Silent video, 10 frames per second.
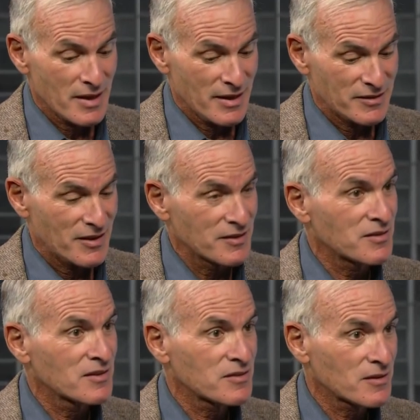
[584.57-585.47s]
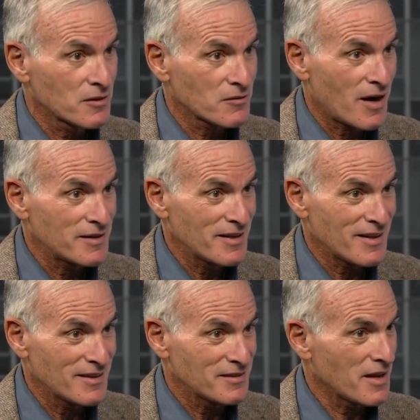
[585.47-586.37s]
It's as
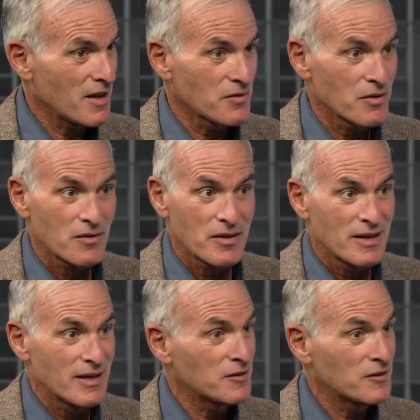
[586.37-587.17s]
sclerotic as ever.